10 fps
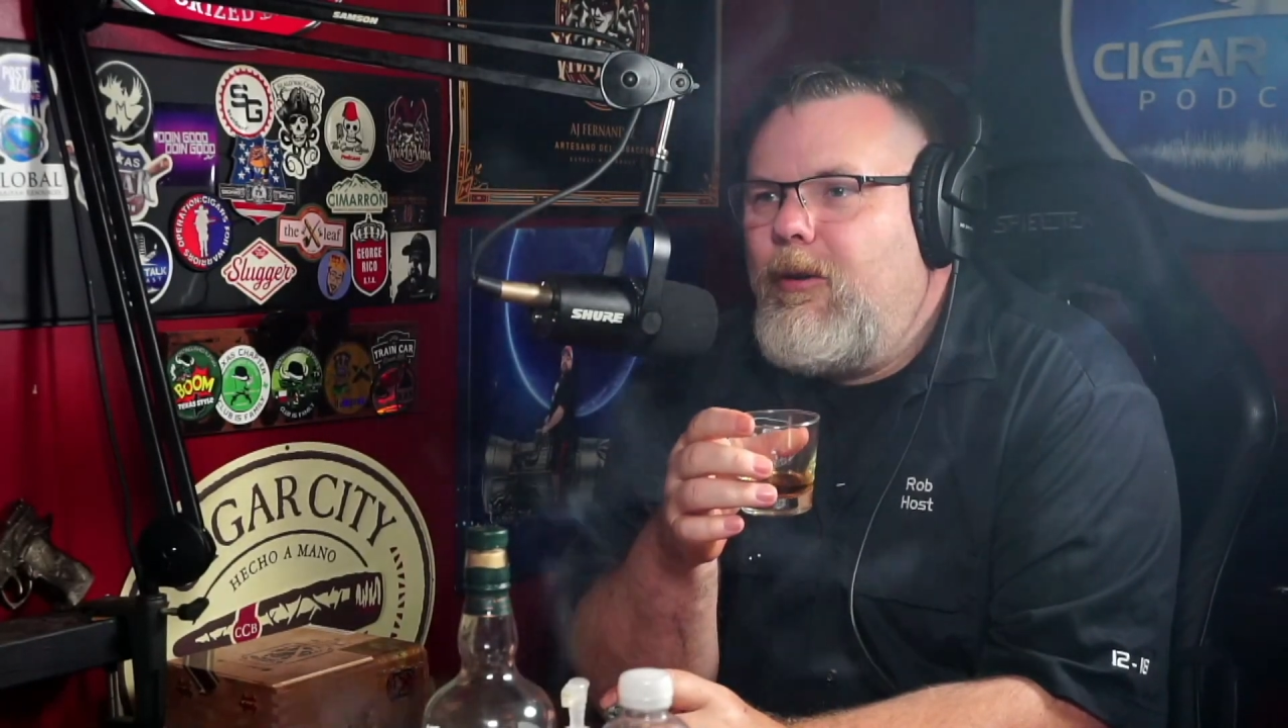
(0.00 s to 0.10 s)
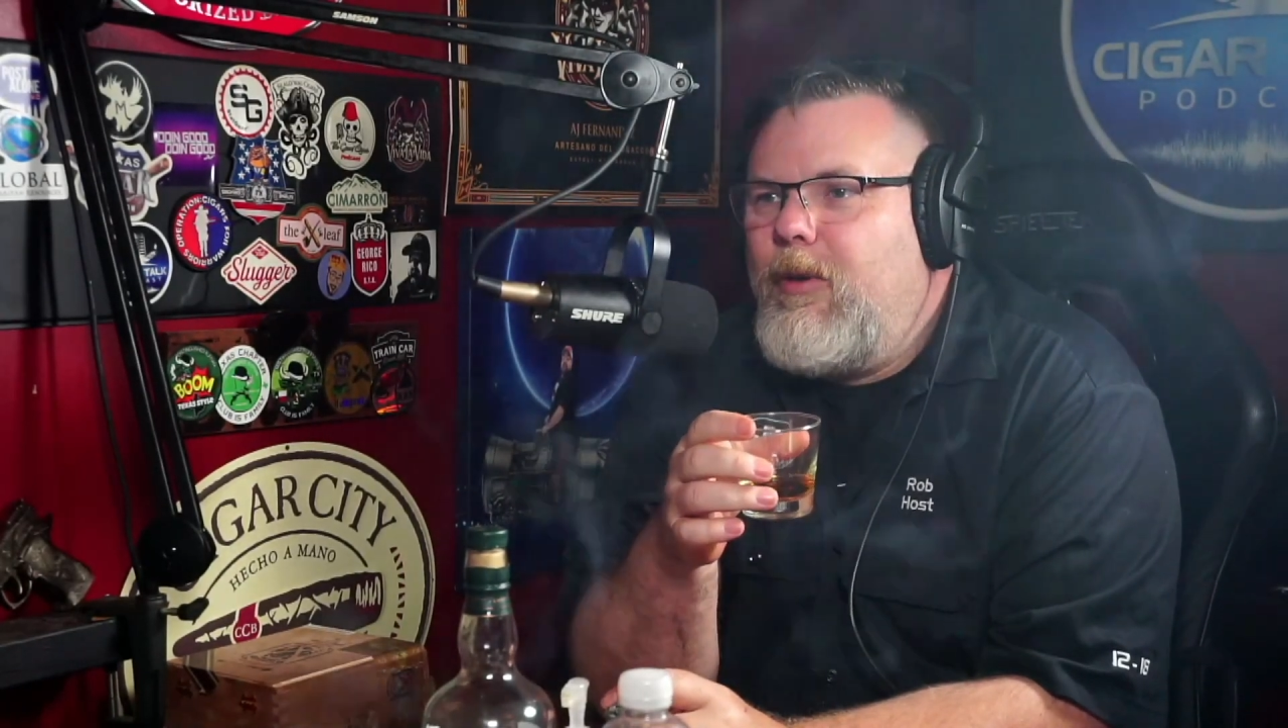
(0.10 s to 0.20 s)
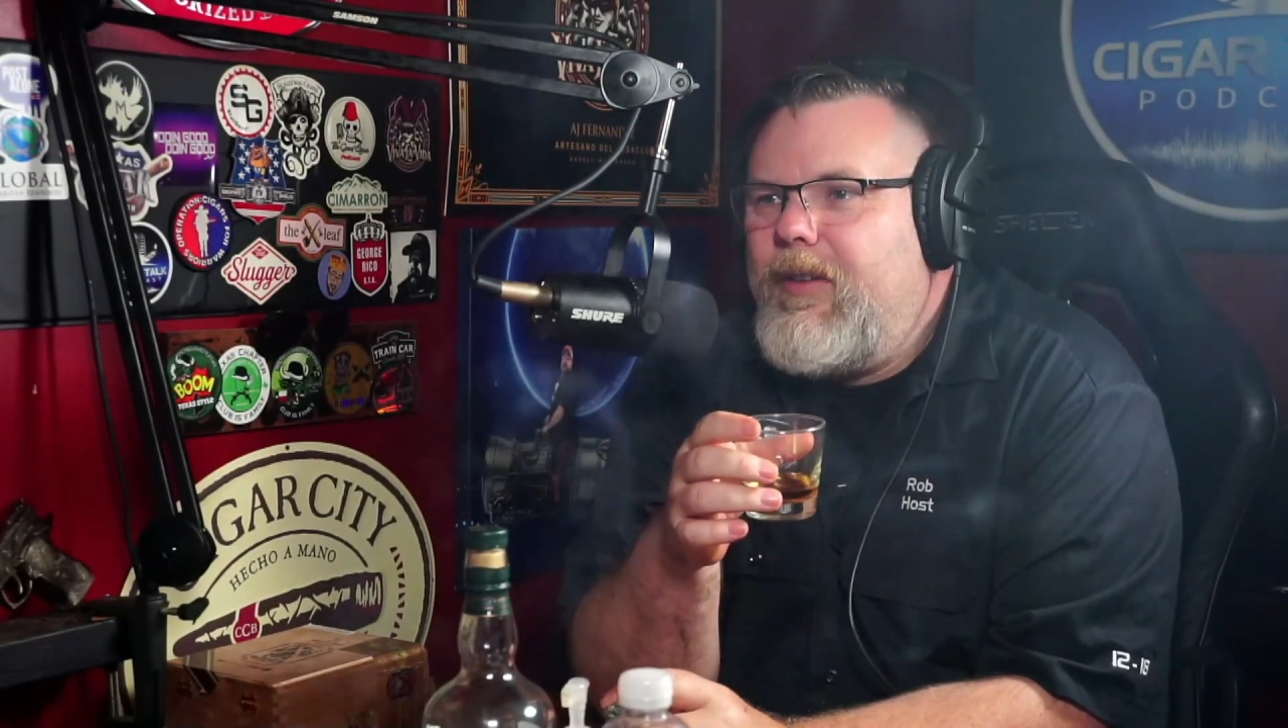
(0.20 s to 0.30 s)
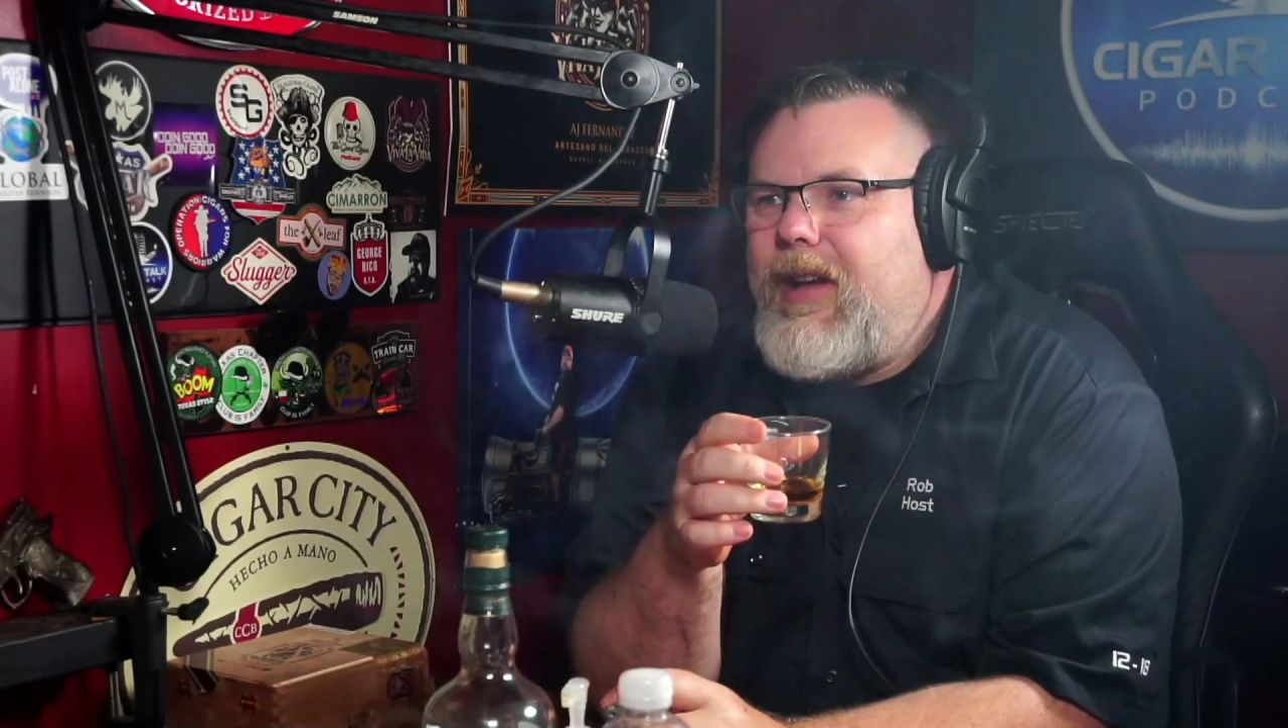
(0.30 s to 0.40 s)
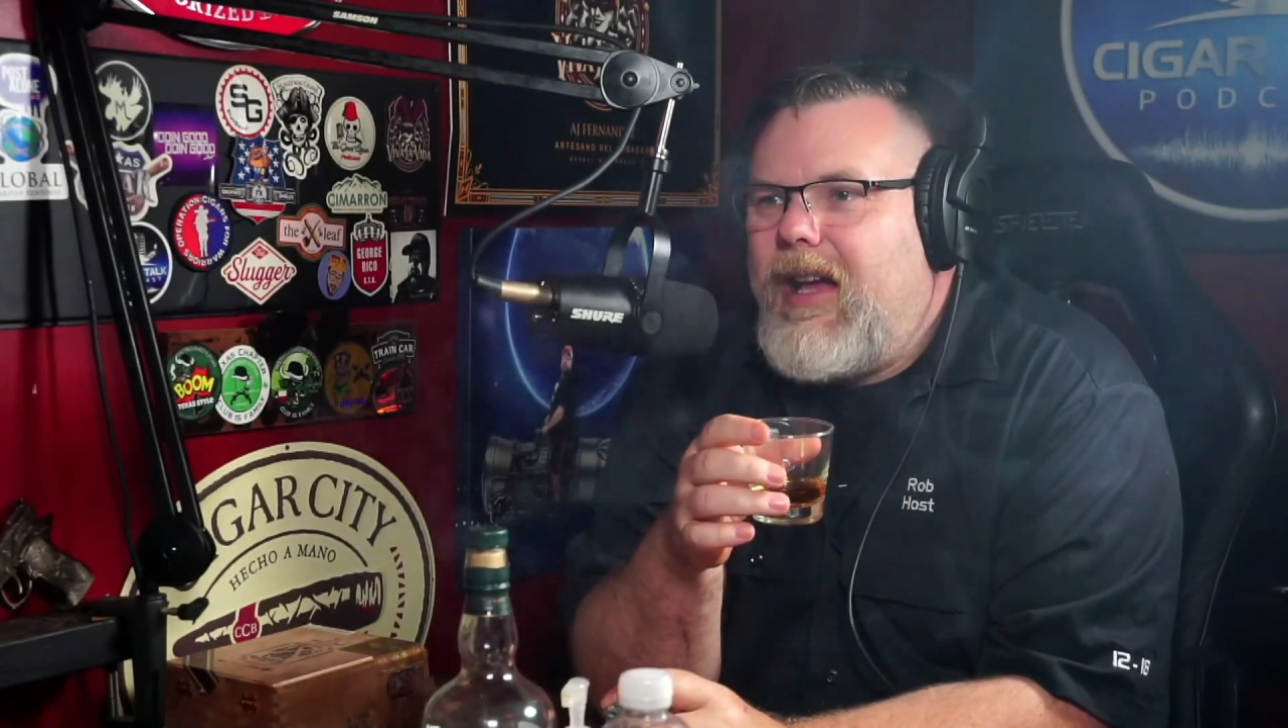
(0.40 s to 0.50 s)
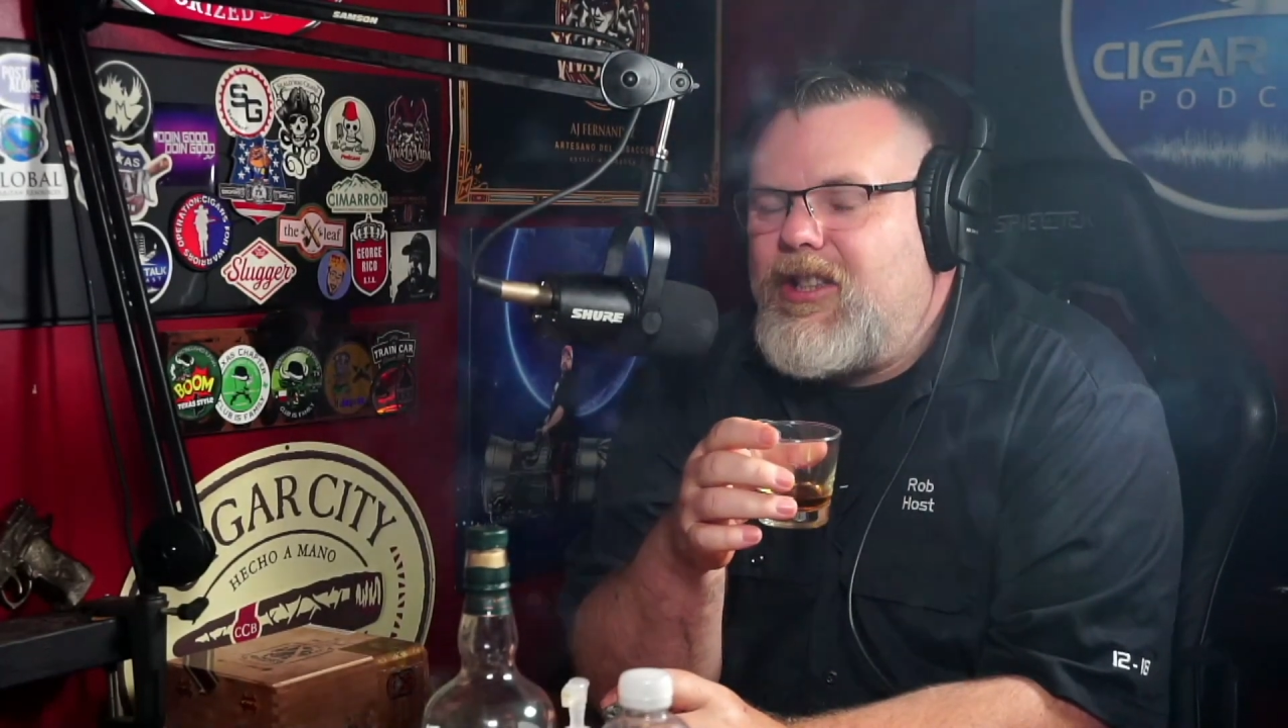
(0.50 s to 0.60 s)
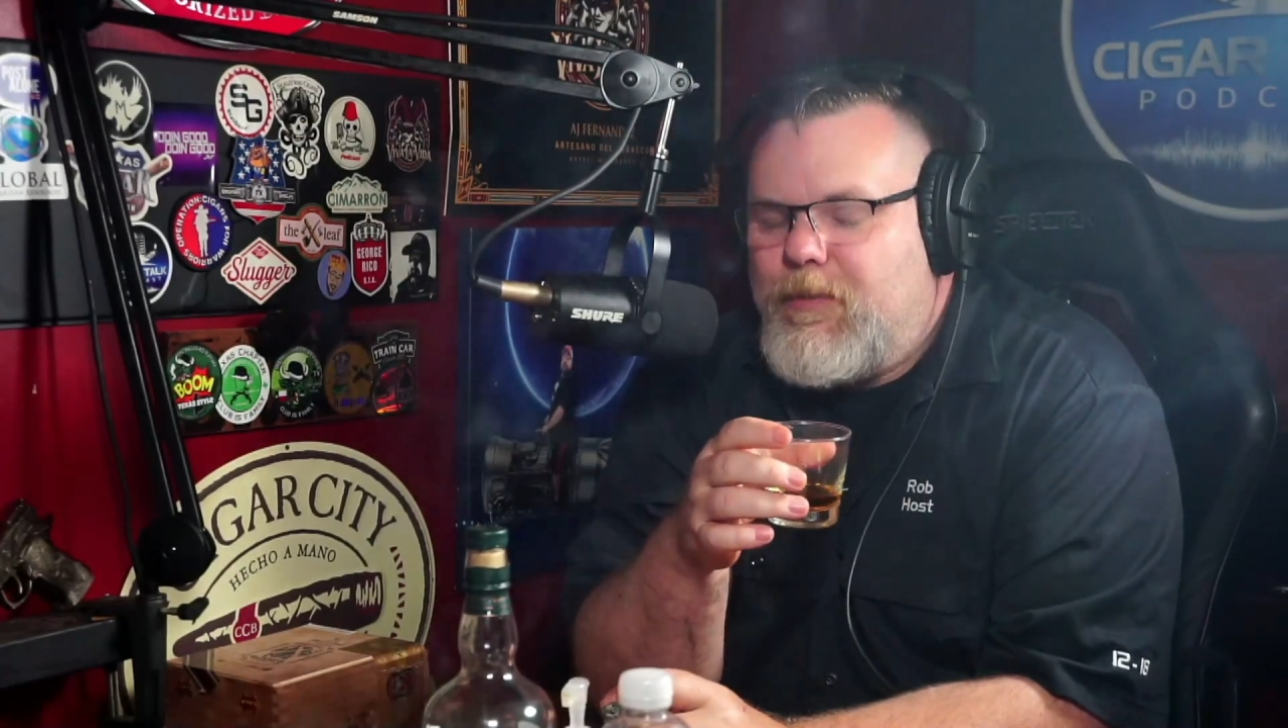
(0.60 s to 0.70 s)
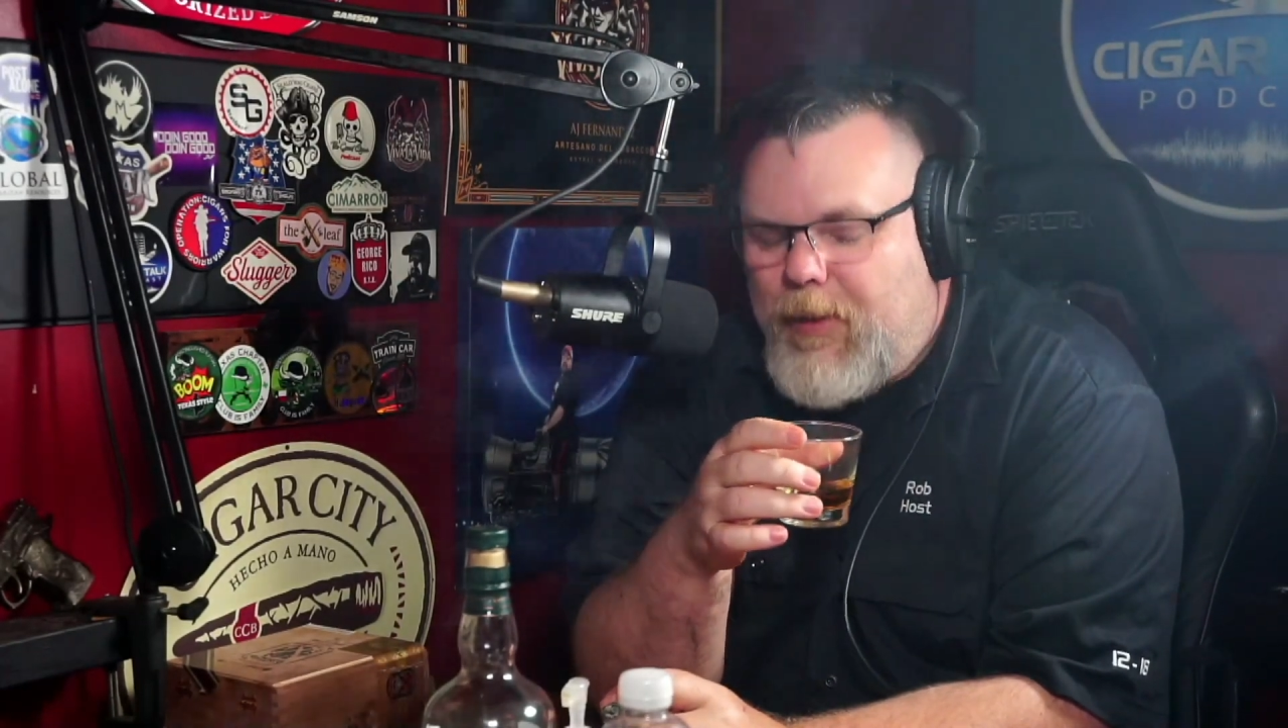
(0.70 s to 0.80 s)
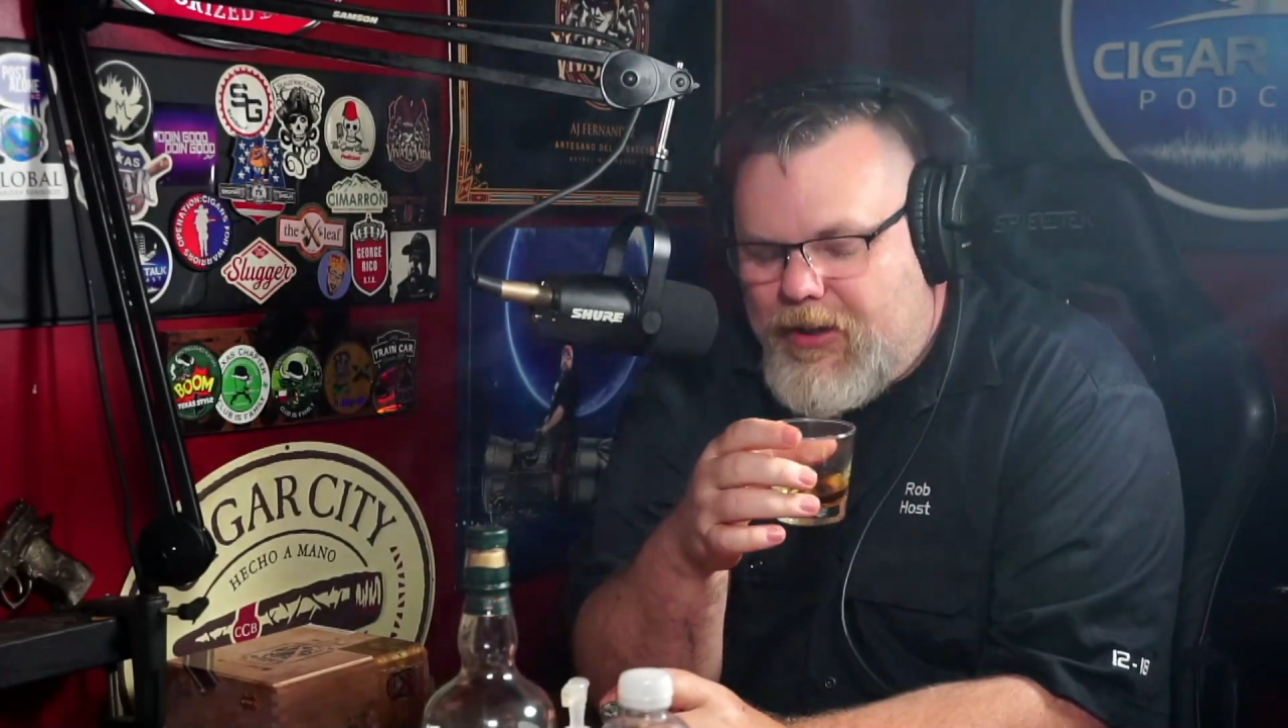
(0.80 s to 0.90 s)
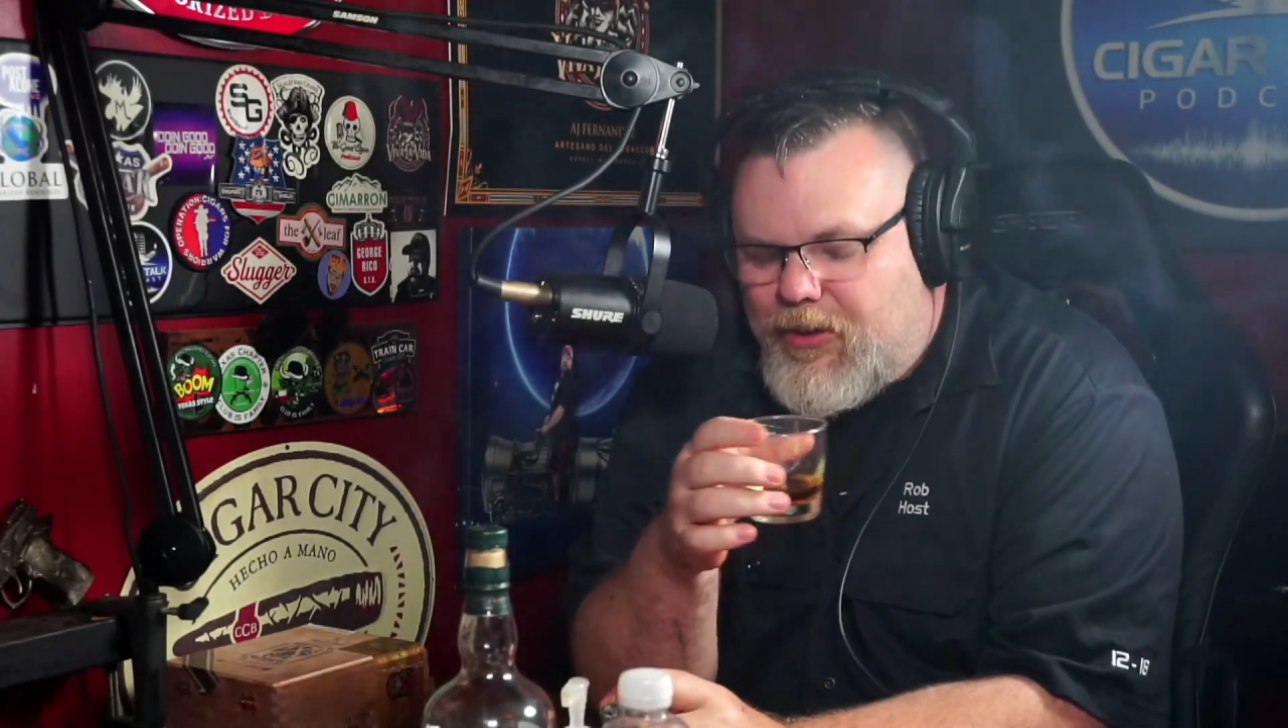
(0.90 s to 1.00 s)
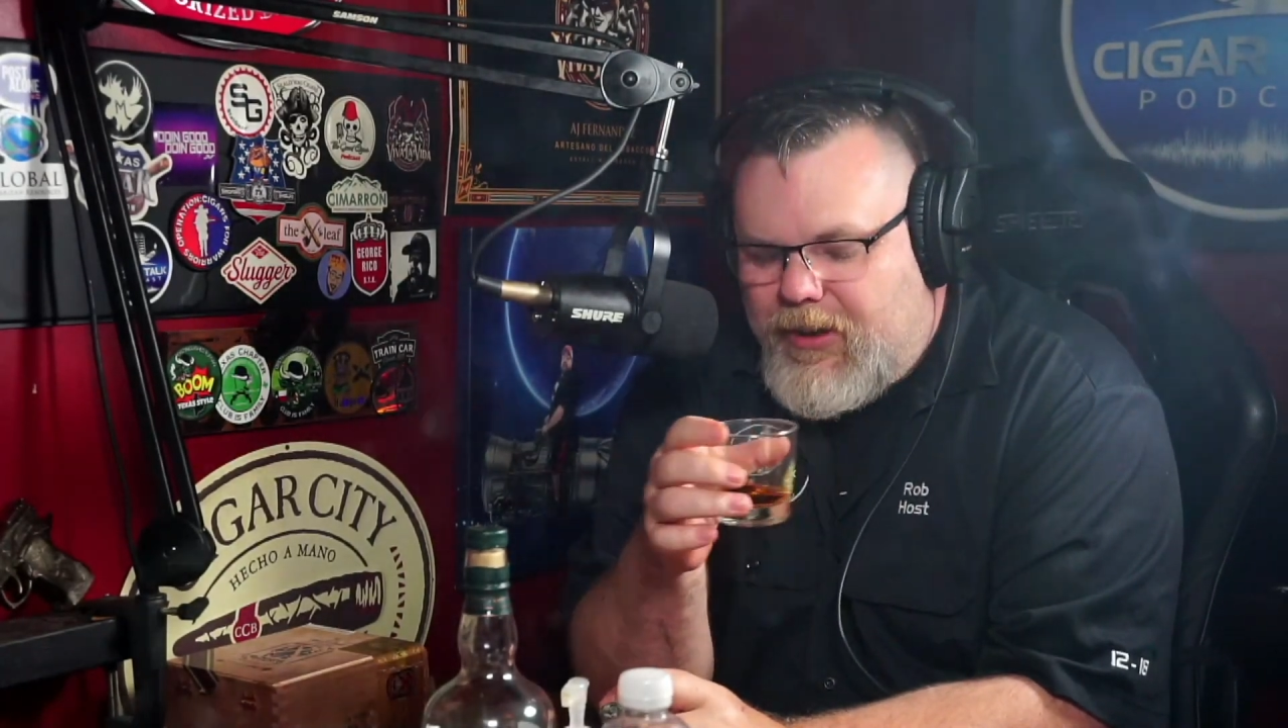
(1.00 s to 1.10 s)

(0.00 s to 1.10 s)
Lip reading: we've got a special